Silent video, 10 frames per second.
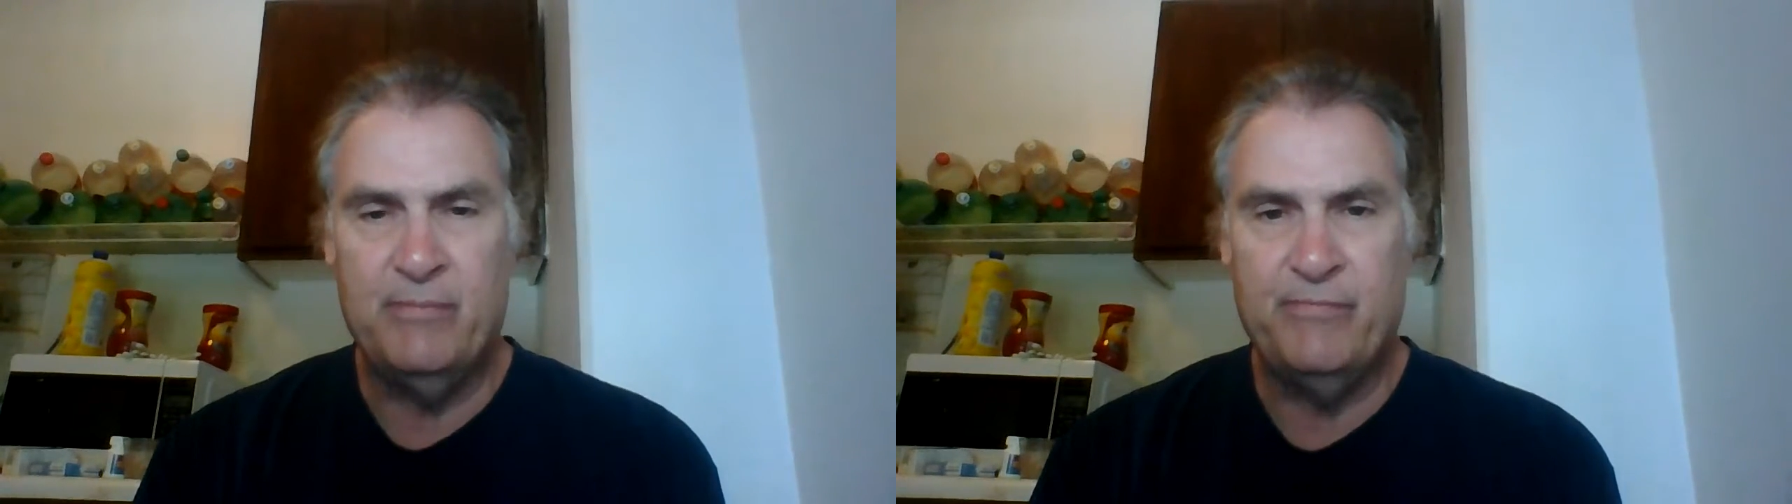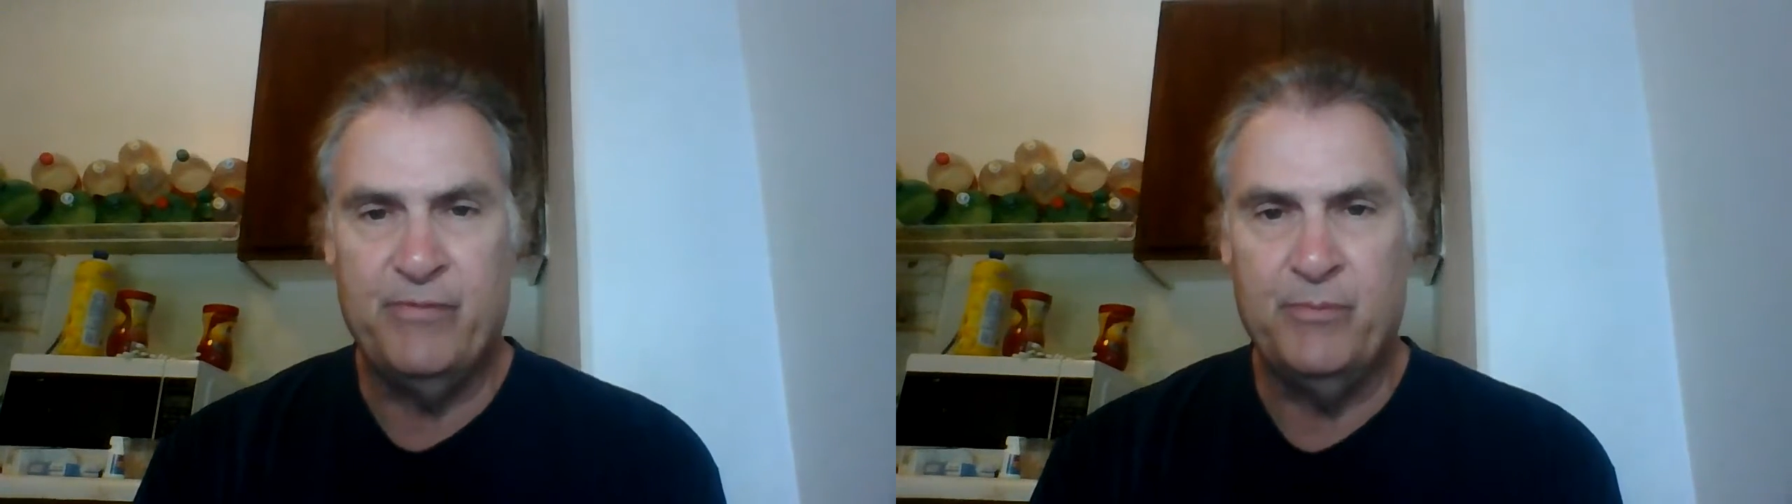
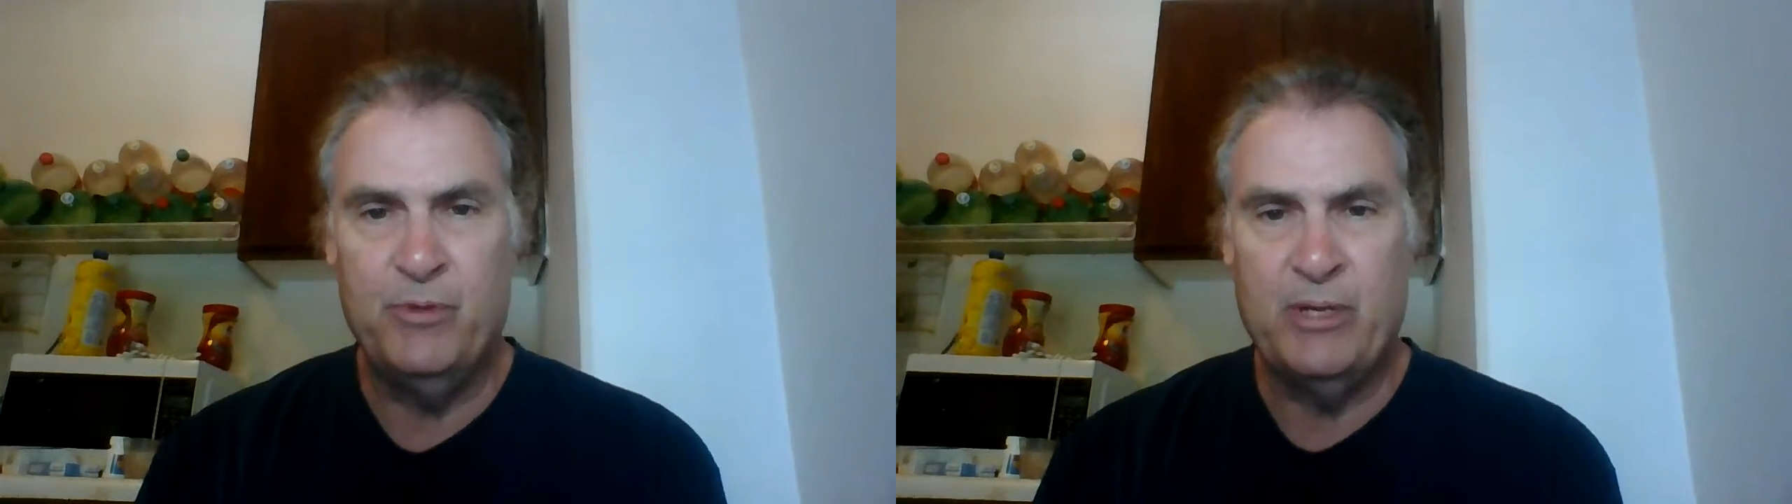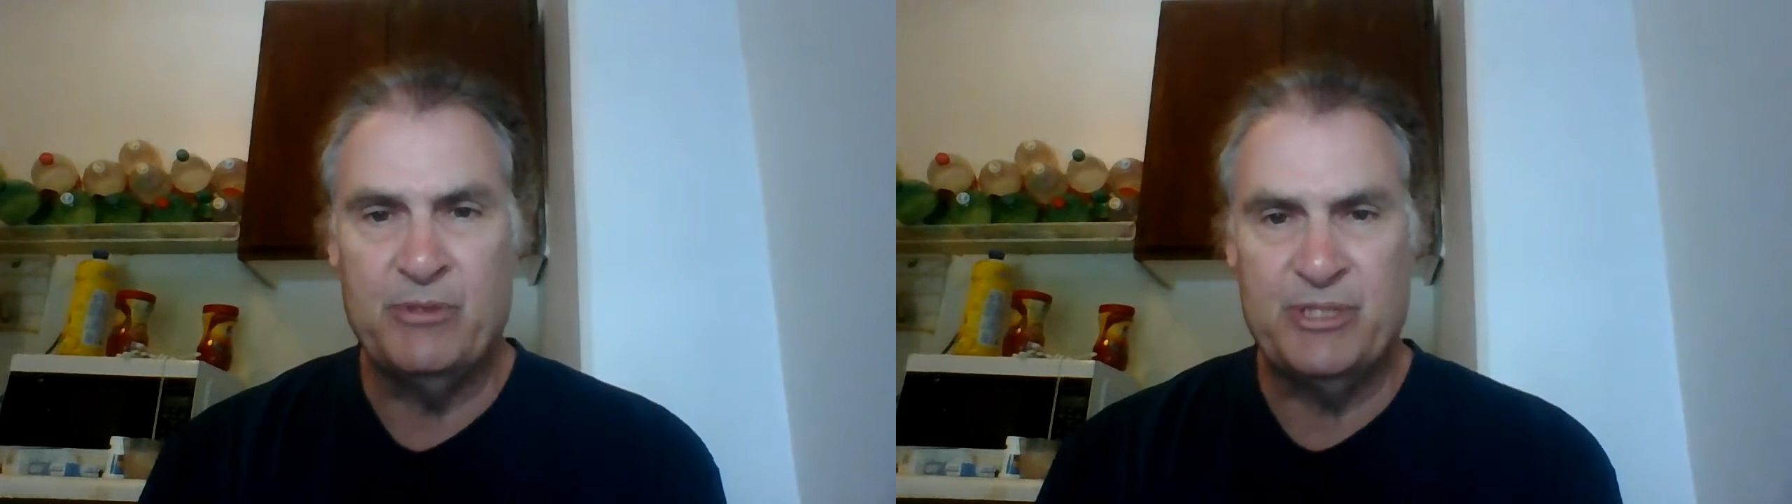from
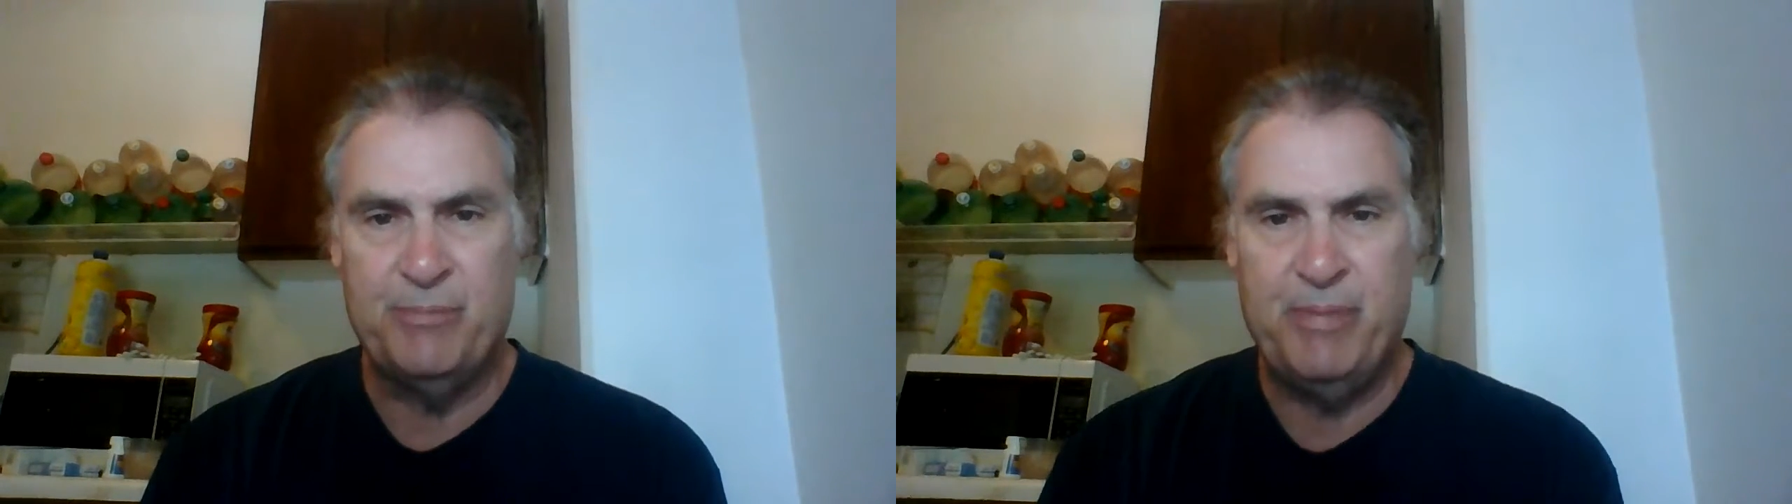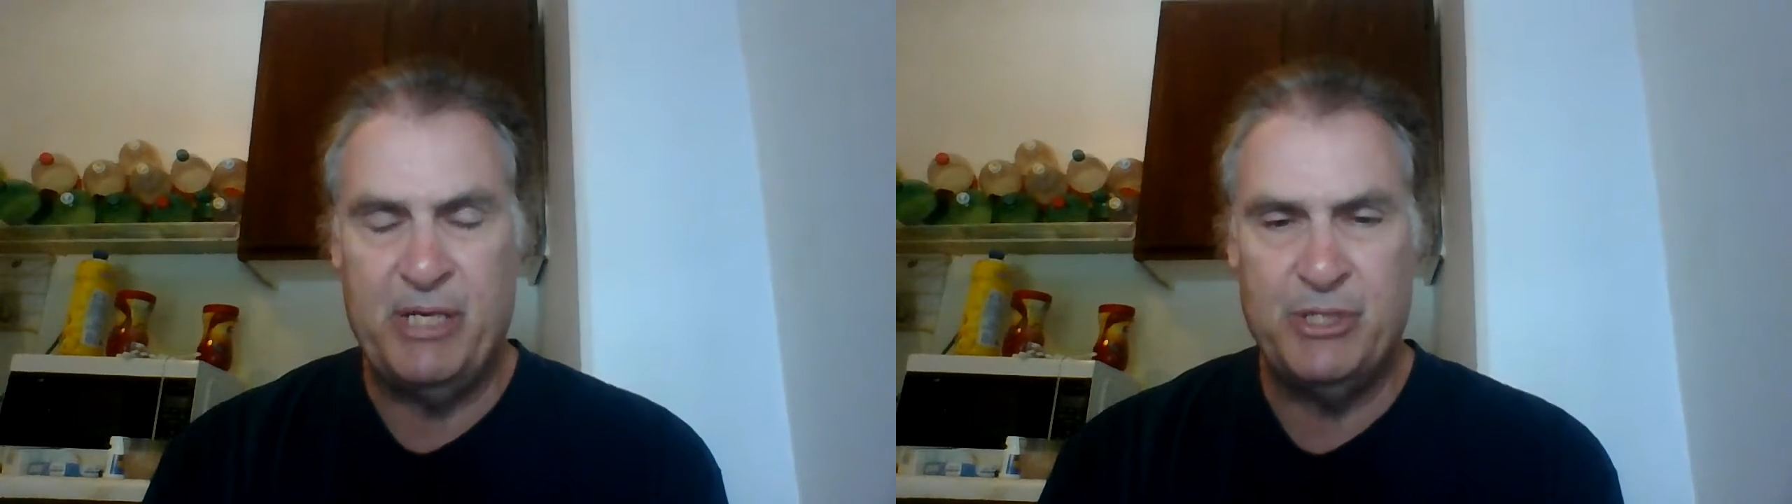when I was
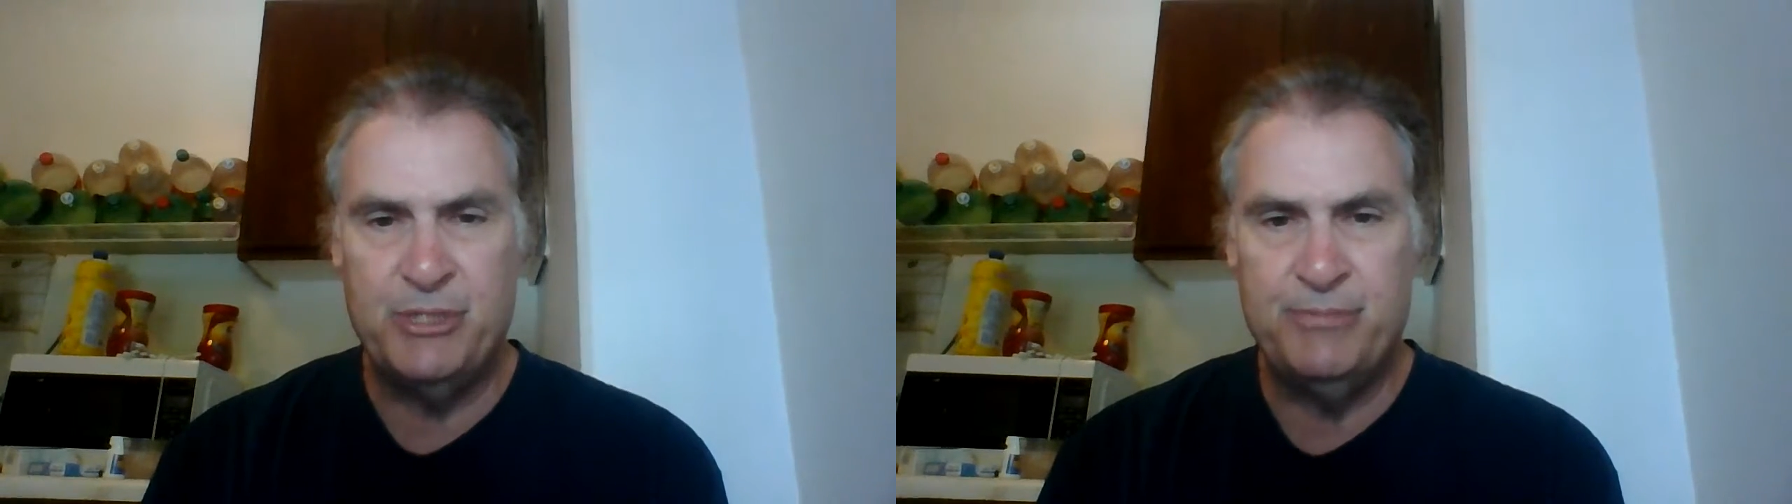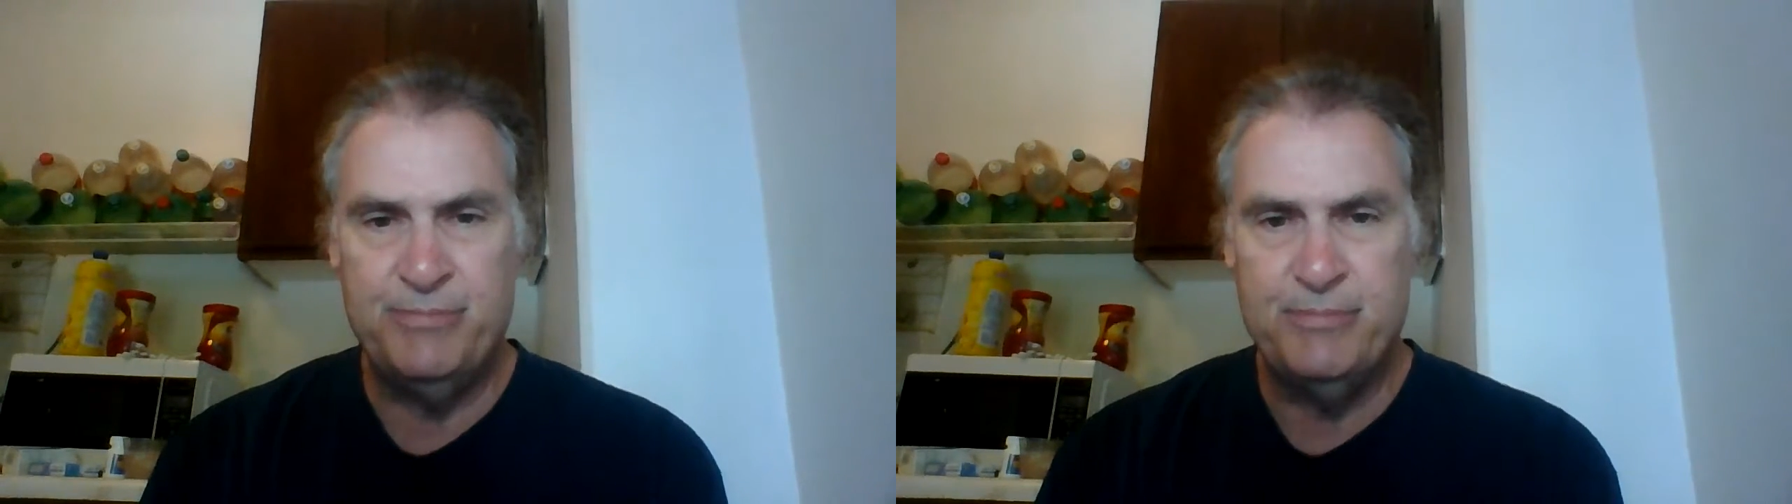inpatient